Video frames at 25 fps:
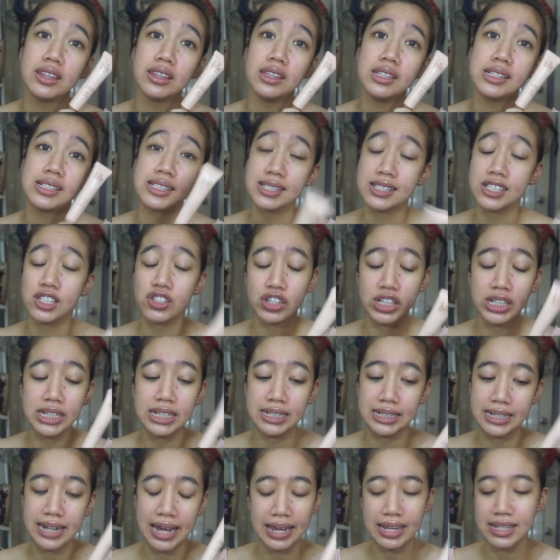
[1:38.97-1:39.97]
This is
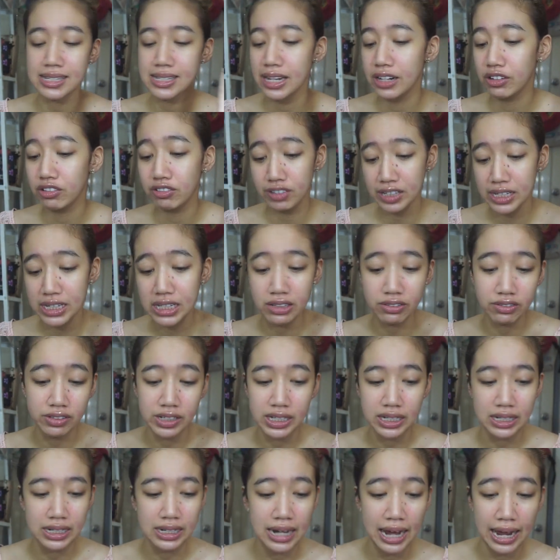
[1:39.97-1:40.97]
really nice. I really
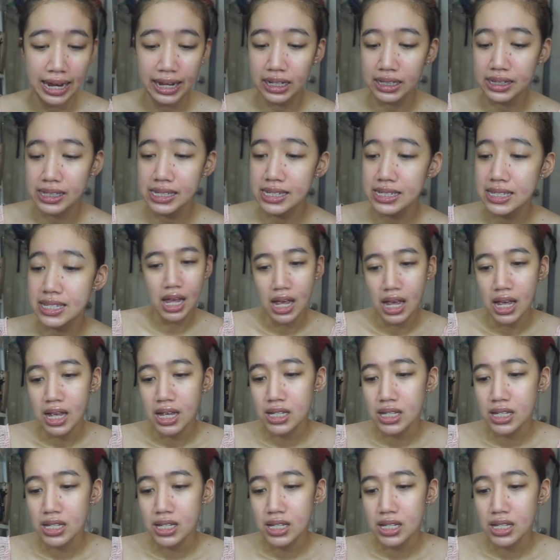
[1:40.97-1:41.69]
really like this.